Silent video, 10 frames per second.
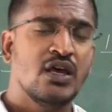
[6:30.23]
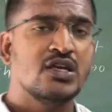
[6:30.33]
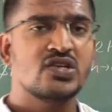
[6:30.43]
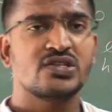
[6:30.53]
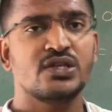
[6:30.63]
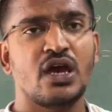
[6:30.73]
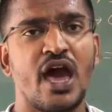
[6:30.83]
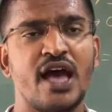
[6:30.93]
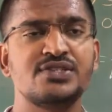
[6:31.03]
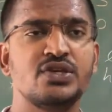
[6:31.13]
So
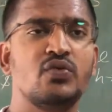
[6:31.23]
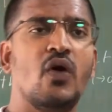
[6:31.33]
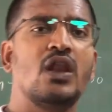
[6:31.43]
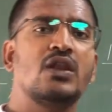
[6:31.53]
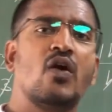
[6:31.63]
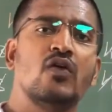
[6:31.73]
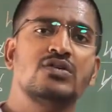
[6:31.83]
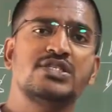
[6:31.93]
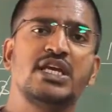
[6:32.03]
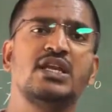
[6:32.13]
as you all
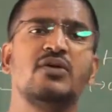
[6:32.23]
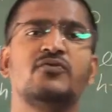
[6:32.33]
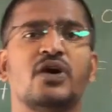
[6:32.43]
know, Signum